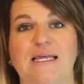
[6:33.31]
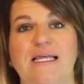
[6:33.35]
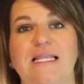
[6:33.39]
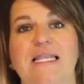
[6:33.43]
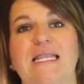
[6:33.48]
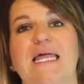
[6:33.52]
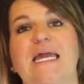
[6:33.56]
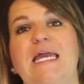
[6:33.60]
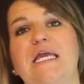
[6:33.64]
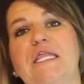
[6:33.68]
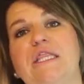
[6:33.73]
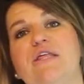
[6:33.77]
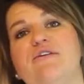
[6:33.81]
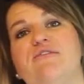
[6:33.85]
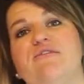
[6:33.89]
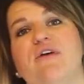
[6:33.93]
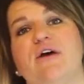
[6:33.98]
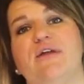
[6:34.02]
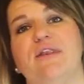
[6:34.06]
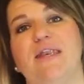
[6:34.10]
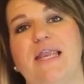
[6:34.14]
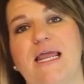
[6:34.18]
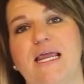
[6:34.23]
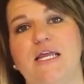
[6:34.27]
laying the
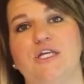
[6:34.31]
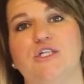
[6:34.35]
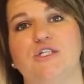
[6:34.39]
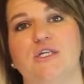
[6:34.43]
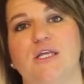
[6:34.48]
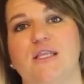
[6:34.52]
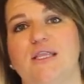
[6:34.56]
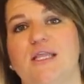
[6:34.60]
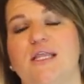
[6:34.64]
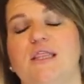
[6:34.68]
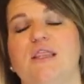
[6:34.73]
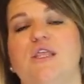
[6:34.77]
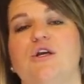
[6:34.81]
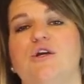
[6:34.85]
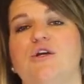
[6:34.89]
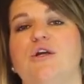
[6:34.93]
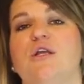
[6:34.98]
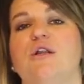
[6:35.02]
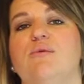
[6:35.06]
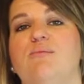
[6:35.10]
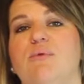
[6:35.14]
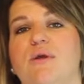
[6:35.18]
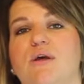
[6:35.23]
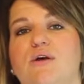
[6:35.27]
foundation that they're
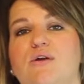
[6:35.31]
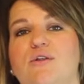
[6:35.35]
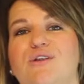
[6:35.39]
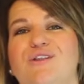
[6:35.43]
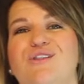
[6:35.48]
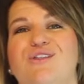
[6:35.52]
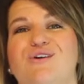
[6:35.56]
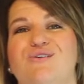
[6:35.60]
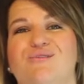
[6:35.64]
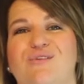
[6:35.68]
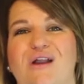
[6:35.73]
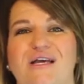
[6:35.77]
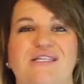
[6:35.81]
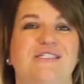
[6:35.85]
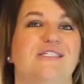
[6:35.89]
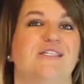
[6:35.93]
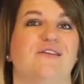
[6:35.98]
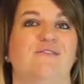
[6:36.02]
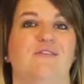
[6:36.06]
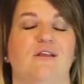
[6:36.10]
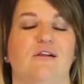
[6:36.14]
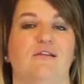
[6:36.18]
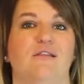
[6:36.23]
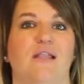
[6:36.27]
going to build the rest
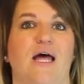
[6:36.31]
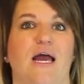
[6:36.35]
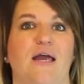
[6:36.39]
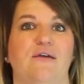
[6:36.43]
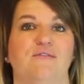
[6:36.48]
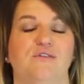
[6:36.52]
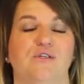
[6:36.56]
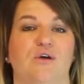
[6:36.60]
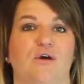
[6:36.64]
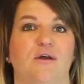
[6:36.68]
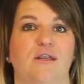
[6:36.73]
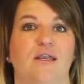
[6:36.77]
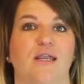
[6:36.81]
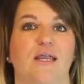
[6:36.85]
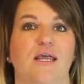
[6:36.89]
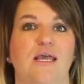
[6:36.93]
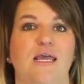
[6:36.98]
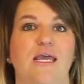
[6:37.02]
of their lives on.